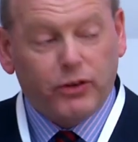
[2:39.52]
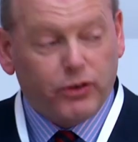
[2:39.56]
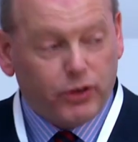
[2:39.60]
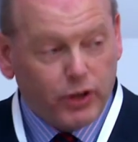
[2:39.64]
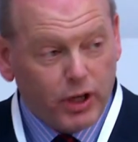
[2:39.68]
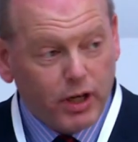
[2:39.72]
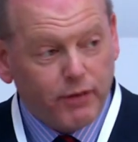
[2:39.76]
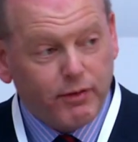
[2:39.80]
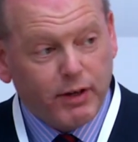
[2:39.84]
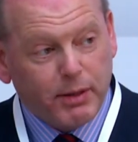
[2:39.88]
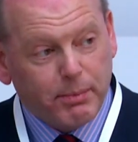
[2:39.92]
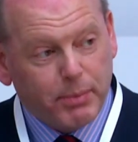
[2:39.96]

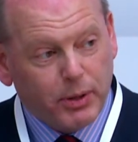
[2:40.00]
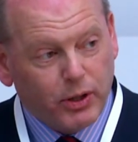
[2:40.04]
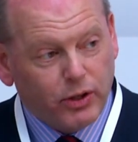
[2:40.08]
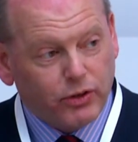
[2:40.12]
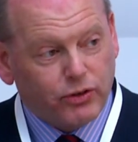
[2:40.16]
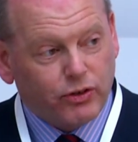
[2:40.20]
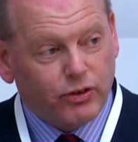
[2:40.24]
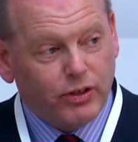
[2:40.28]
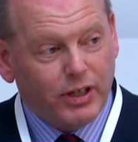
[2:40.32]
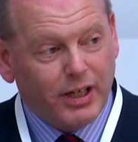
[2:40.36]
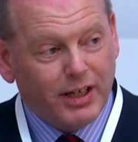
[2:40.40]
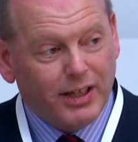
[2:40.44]
serving
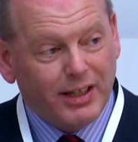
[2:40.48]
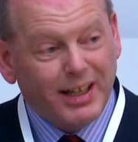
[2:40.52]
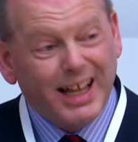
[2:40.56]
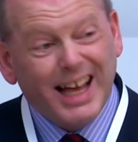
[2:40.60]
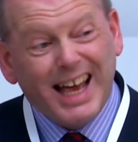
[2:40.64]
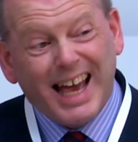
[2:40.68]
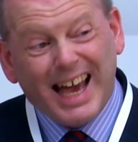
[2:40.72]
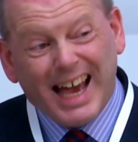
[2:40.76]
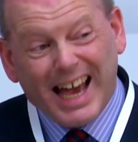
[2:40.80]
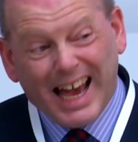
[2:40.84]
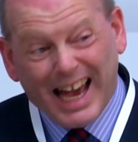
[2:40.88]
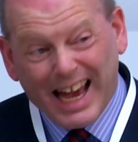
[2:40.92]
personnel
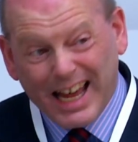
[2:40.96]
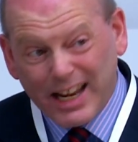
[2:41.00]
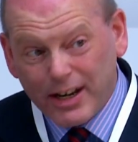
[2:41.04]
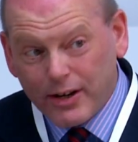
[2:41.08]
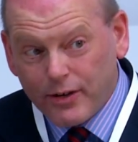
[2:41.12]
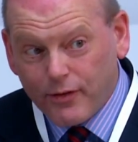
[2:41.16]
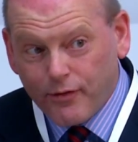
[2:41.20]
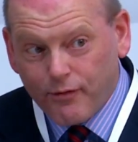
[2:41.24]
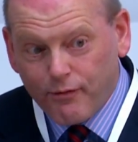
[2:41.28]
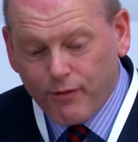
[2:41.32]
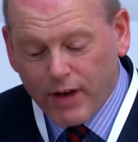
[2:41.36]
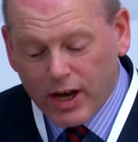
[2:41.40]

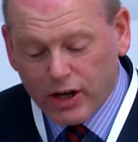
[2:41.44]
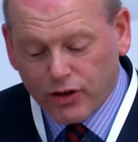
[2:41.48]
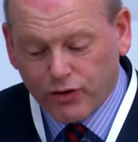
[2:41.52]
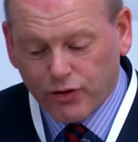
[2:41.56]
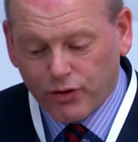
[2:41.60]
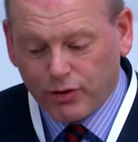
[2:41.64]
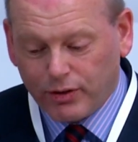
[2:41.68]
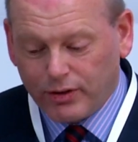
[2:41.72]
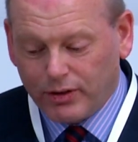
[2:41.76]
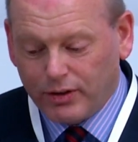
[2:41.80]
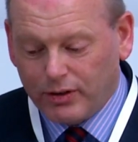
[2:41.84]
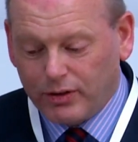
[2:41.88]
and
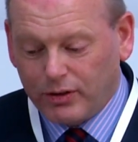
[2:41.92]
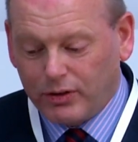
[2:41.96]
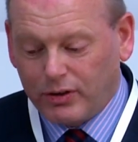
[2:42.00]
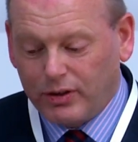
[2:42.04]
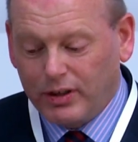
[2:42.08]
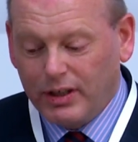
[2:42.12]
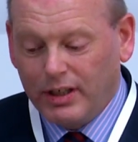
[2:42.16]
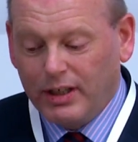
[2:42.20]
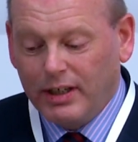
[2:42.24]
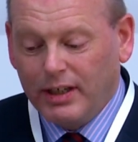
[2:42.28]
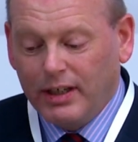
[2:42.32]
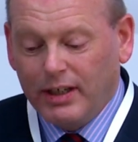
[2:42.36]
veterans
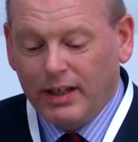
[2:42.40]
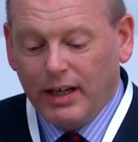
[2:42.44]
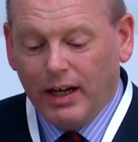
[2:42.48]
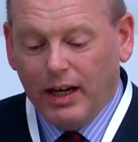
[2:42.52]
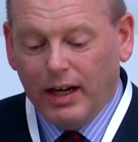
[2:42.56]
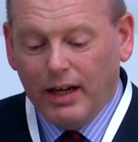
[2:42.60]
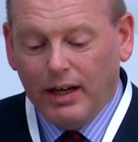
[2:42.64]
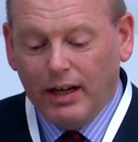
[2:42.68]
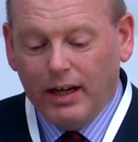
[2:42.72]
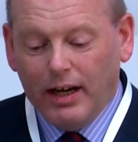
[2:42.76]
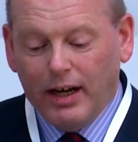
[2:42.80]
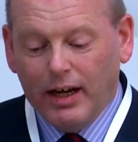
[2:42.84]

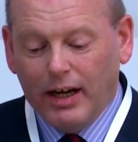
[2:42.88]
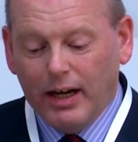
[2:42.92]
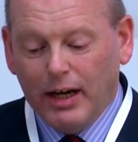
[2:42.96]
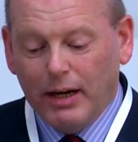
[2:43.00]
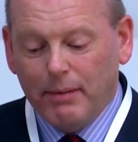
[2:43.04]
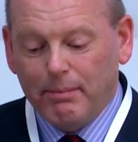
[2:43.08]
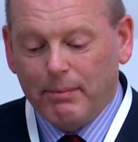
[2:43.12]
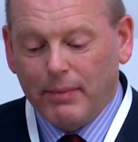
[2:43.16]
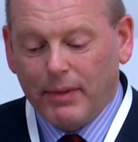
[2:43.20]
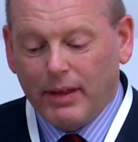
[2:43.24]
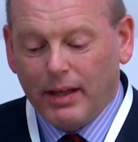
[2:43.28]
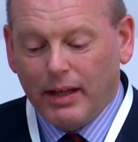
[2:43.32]

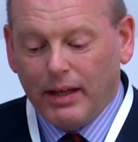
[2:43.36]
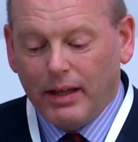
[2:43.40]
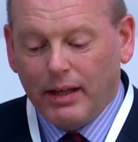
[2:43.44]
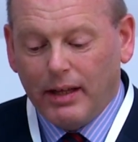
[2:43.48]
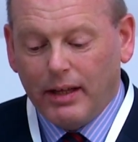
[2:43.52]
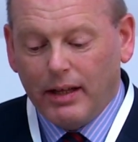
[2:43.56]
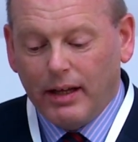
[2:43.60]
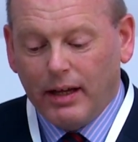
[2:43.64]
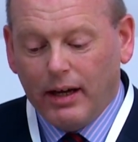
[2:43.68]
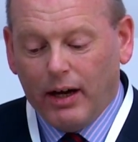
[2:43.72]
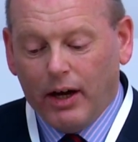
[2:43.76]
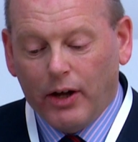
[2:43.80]
are
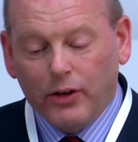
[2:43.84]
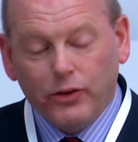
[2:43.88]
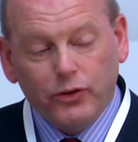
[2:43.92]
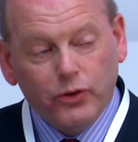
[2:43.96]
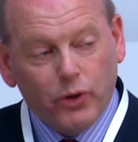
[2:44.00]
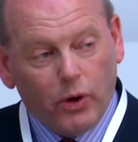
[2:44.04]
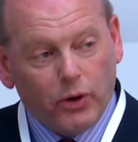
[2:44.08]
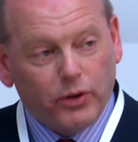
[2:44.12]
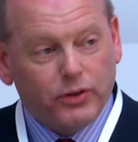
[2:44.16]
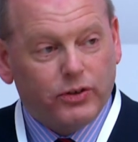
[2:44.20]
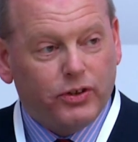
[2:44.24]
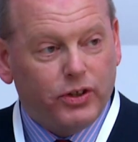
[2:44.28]

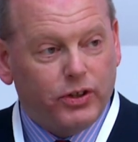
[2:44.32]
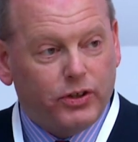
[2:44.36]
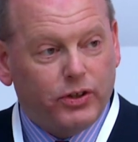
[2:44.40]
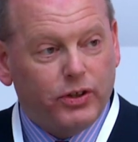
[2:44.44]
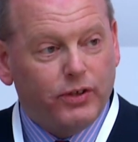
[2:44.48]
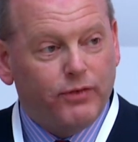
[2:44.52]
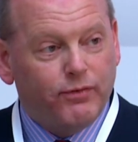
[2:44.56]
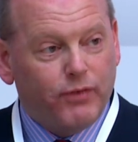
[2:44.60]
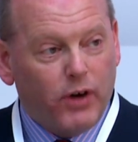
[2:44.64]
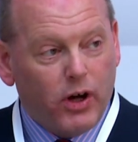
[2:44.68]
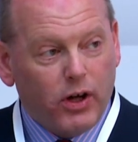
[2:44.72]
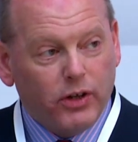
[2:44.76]
not
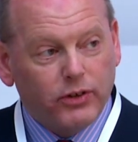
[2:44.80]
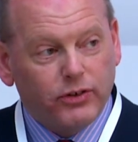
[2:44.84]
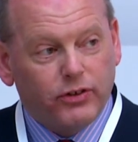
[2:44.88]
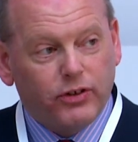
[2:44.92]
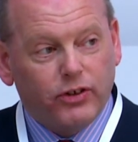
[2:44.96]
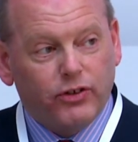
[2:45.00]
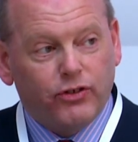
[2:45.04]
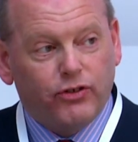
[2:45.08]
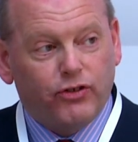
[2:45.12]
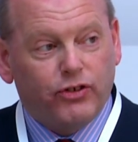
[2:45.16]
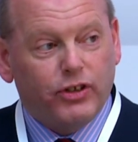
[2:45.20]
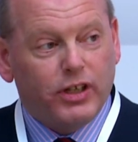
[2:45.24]

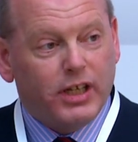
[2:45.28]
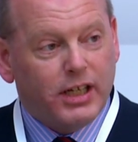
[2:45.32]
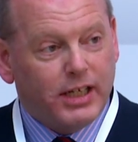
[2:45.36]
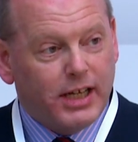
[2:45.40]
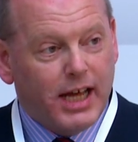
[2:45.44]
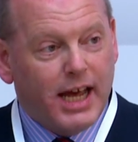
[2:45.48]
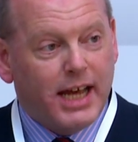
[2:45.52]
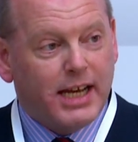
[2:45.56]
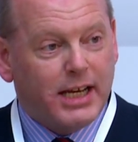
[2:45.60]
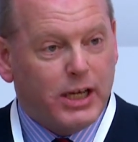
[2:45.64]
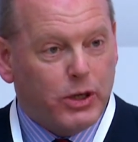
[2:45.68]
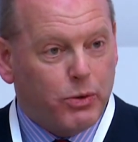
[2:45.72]
disadvantaged in
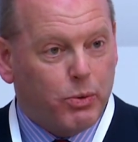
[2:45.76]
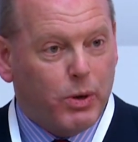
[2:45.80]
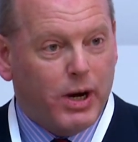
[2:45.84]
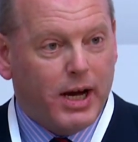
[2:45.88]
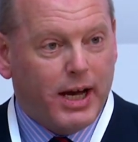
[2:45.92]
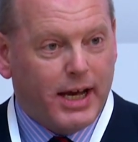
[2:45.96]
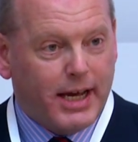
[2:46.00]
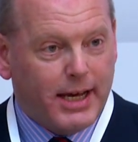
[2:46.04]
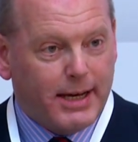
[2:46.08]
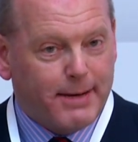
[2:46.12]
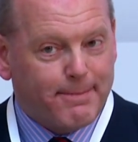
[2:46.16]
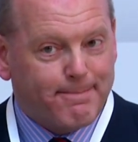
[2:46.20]
any
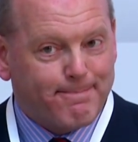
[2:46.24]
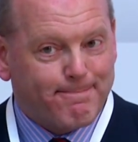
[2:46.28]
way,